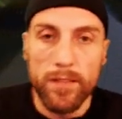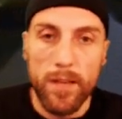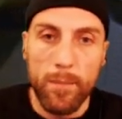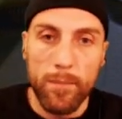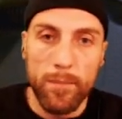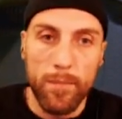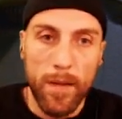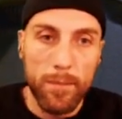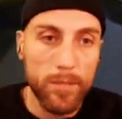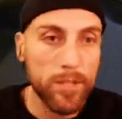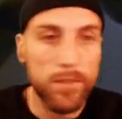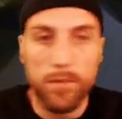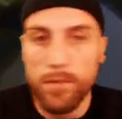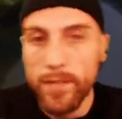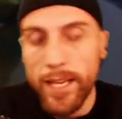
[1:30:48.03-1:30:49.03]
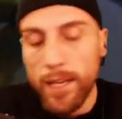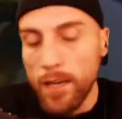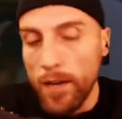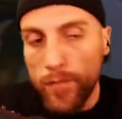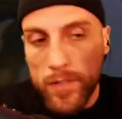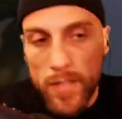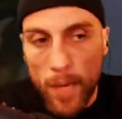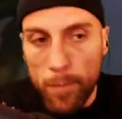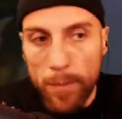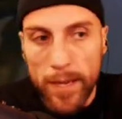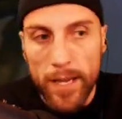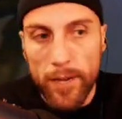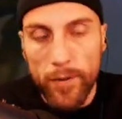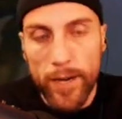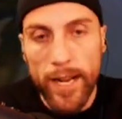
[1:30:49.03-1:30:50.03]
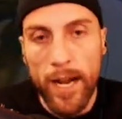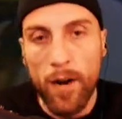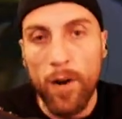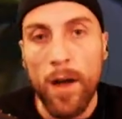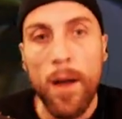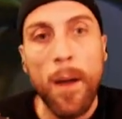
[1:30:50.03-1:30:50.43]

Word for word: I'm just thinking off the top of my head right now,